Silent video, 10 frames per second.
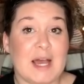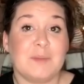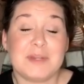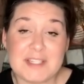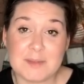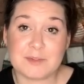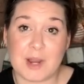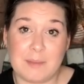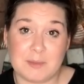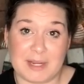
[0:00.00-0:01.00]
Please
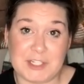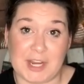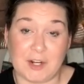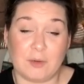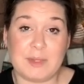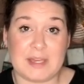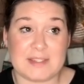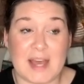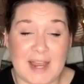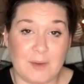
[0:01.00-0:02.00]
subscribe to my channel because
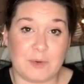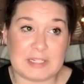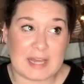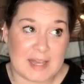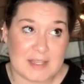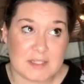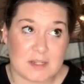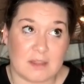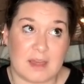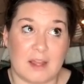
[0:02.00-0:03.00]
I realized
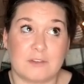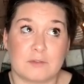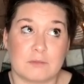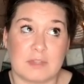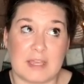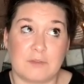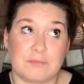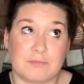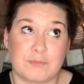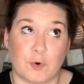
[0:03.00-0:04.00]
that like
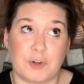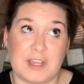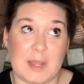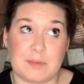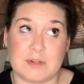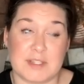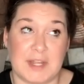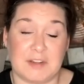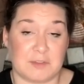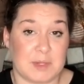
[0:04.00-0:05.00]
48%
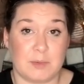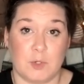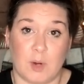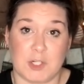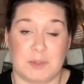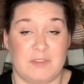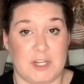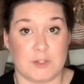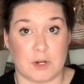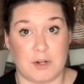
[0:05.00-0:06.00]
of the people who watch my
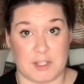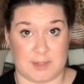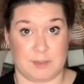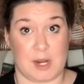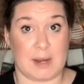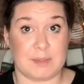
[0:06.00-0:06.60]
videos are not subscribed.